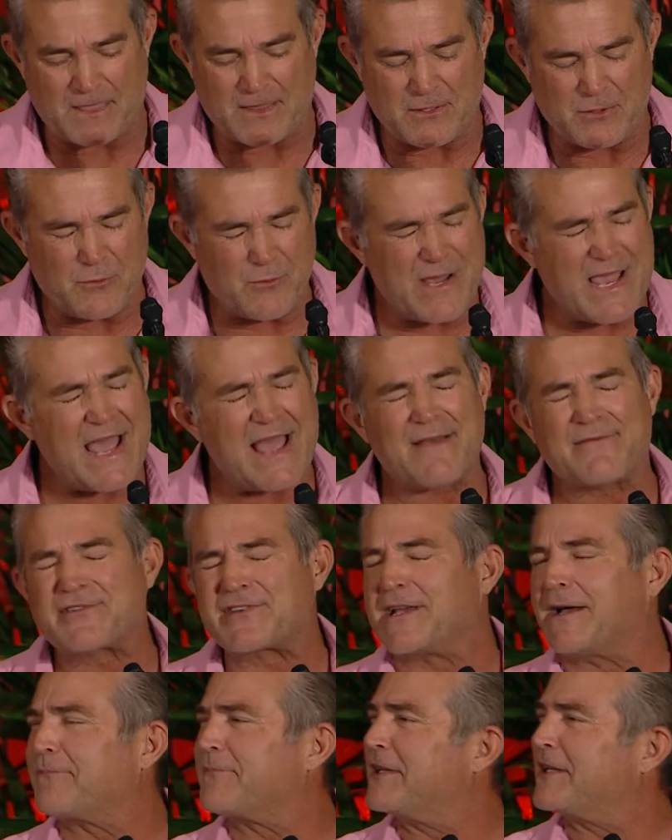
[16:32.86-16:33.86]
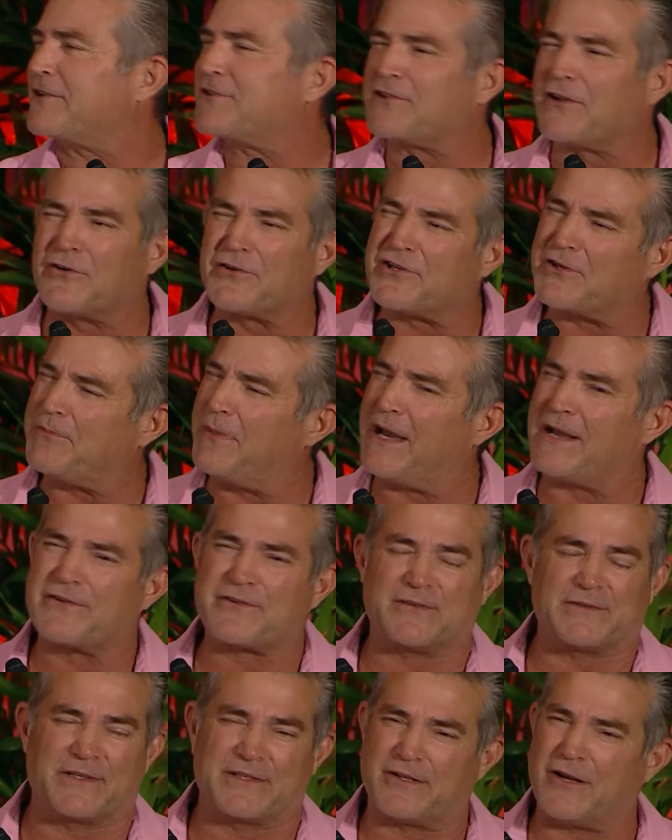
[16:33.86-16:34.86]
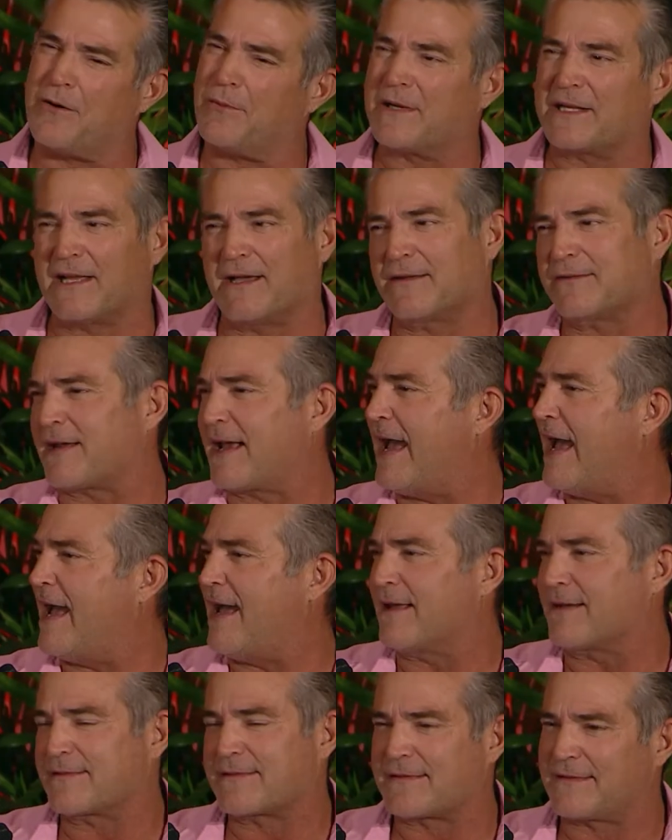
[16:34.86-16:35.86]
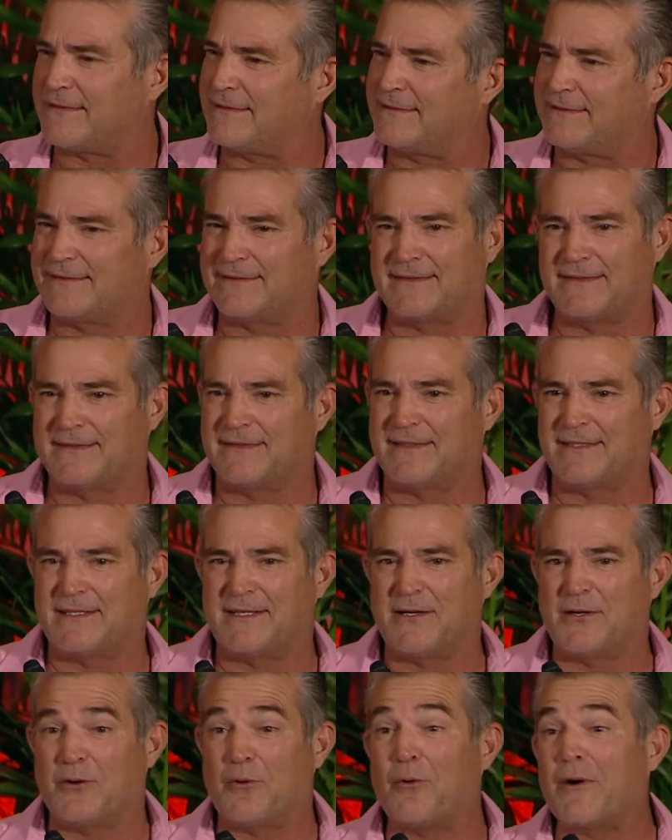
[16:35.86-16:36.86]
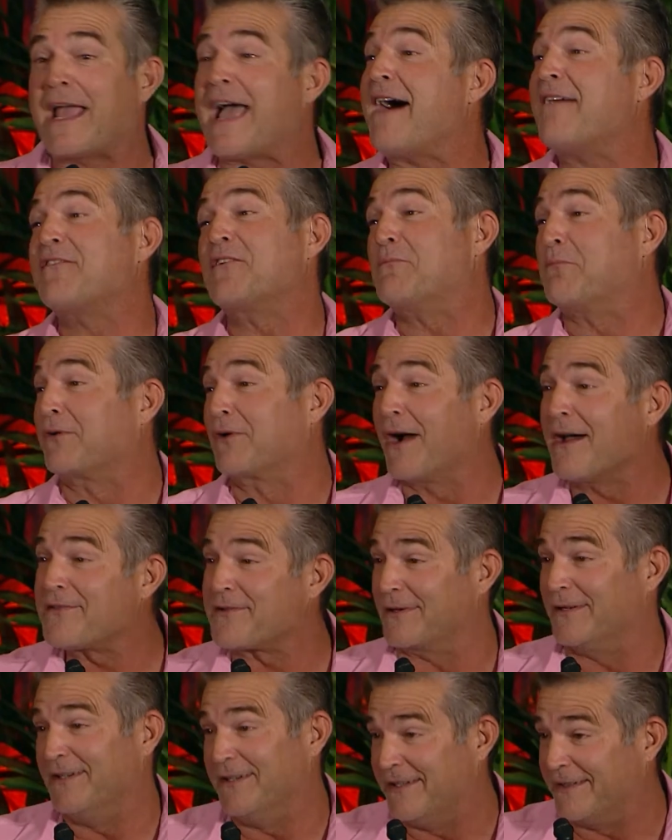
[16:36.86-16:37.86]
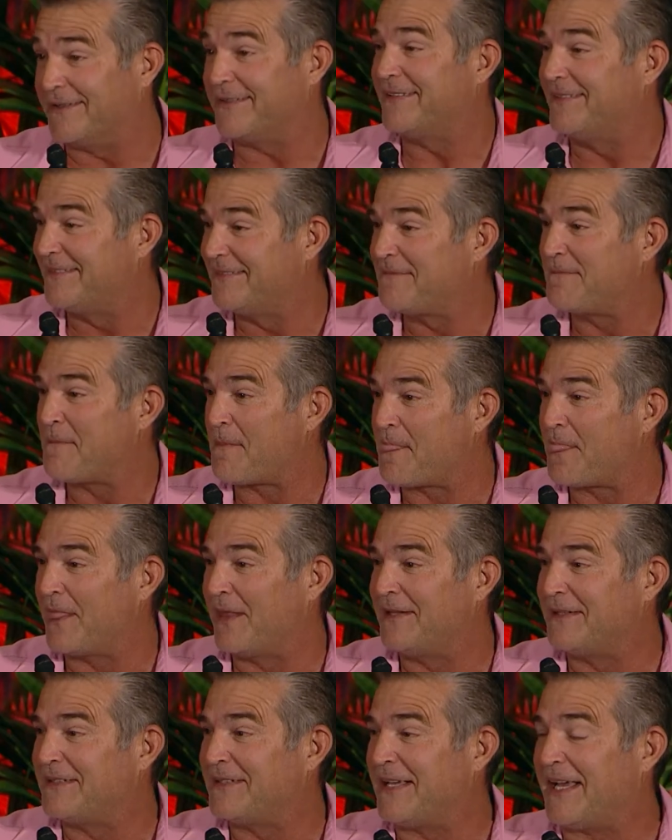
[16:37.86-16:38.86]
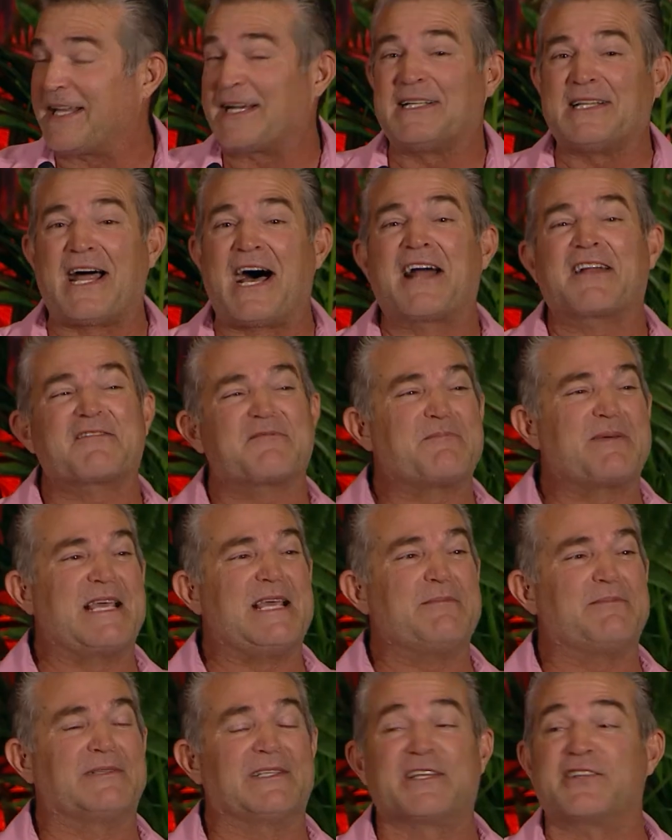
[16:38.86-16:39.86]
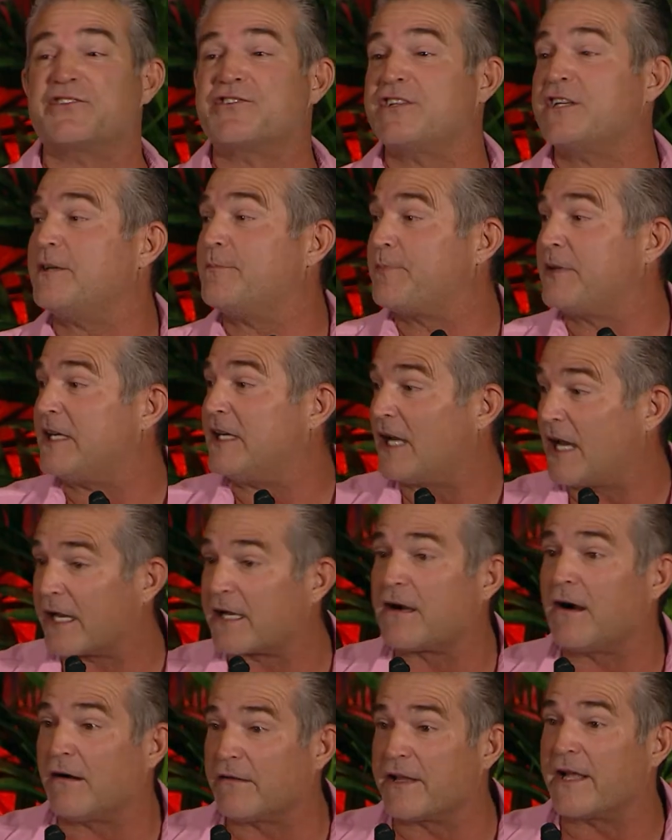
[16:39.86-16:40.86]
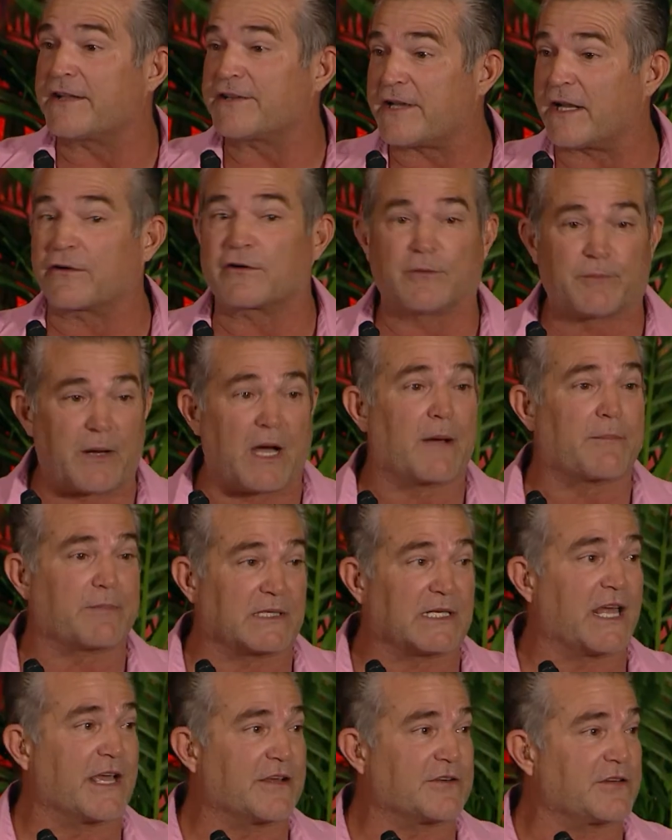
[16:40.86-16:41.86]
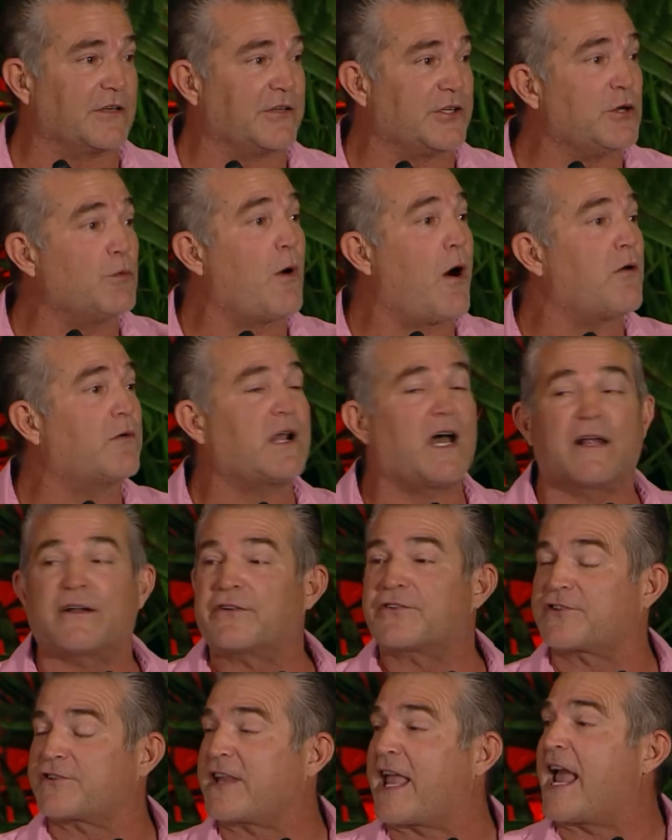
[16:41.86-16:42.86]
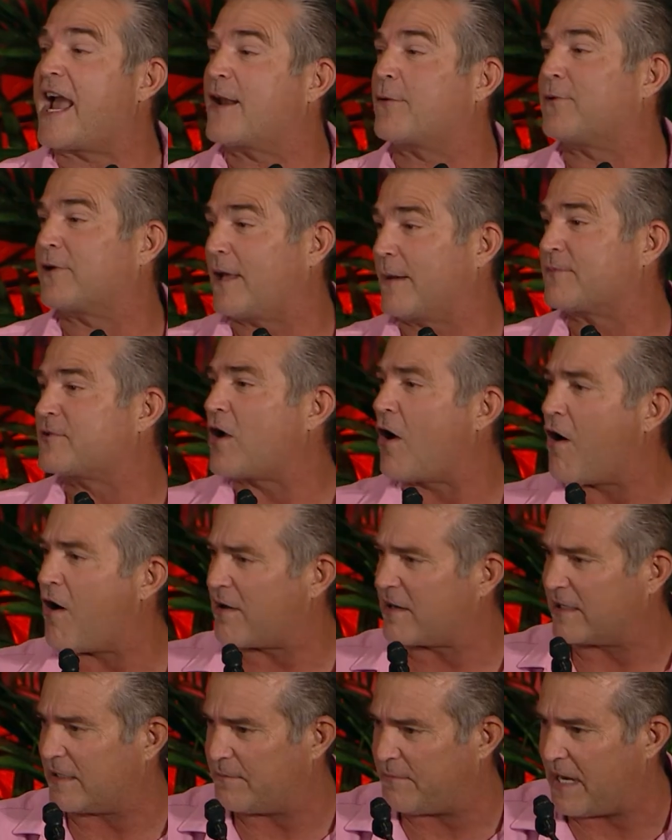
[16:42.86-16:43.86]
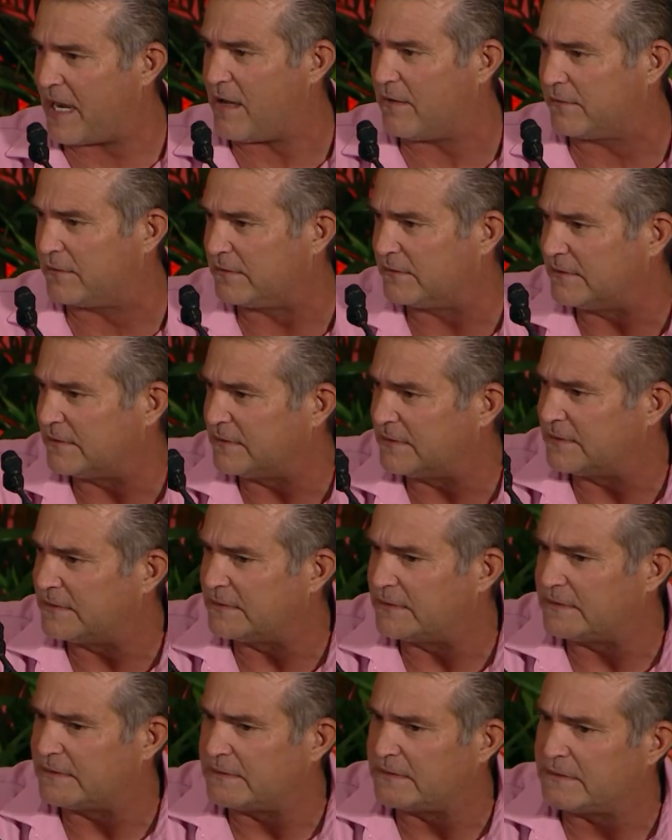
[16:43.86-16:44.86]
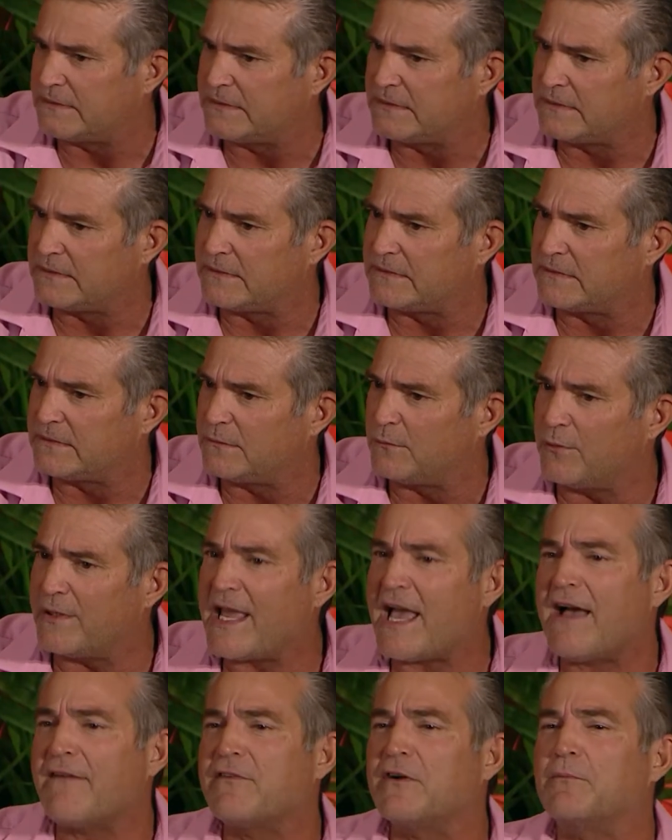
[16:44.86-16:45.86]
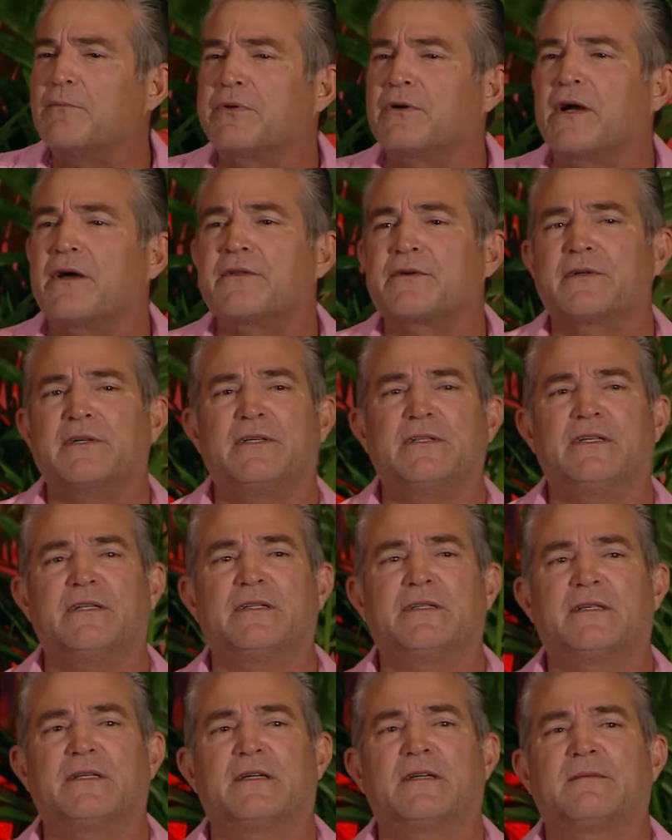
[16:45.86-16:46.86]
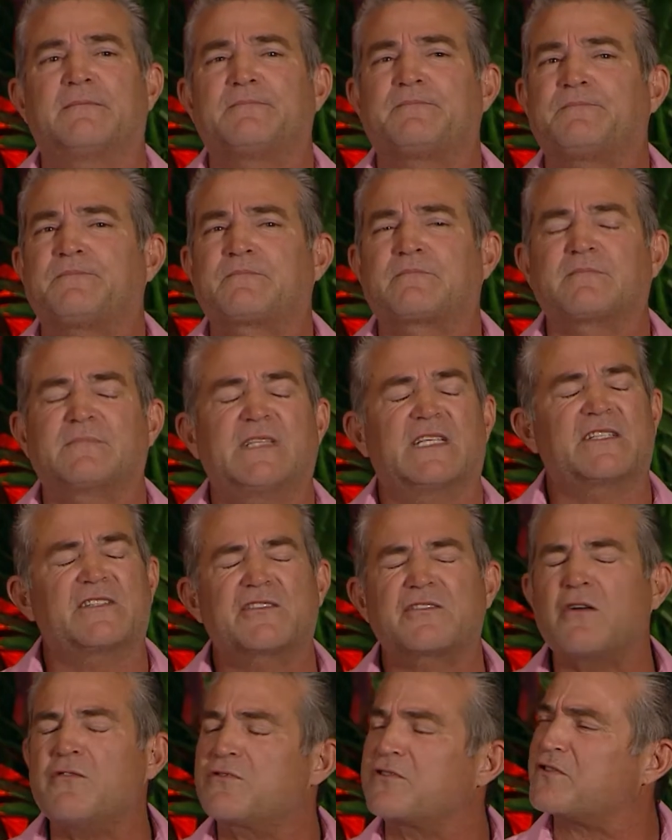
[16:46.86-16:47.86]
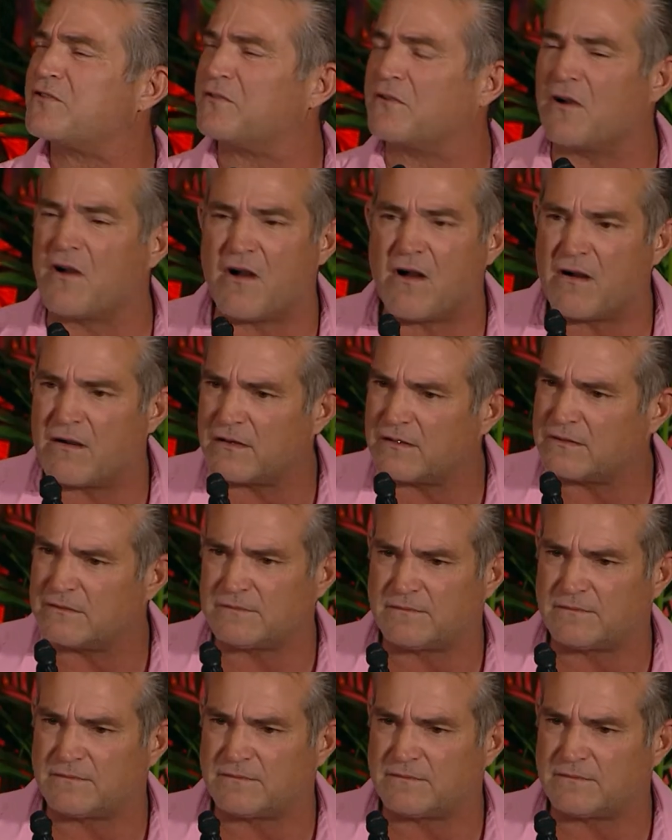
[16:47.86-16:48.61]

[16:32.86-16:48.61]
We have something so special that nobody else has. We have a brotherhood. And a lot of people in GP, I call that general population, you won't understand what I'm talking about. We have a brotherhood that's so strong.